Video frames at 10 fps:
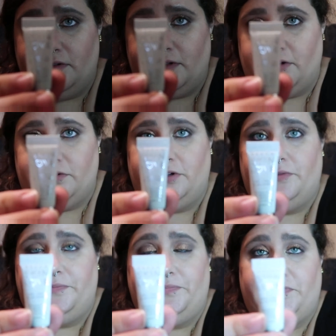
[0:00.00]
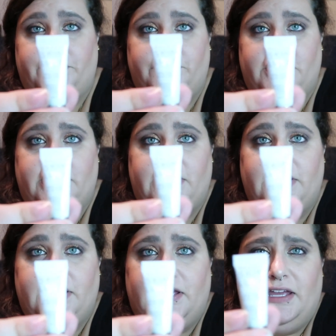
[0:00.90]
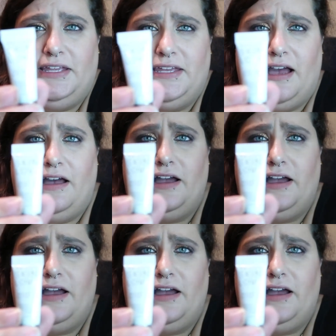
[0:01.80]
Oh no, we need it. Yeah,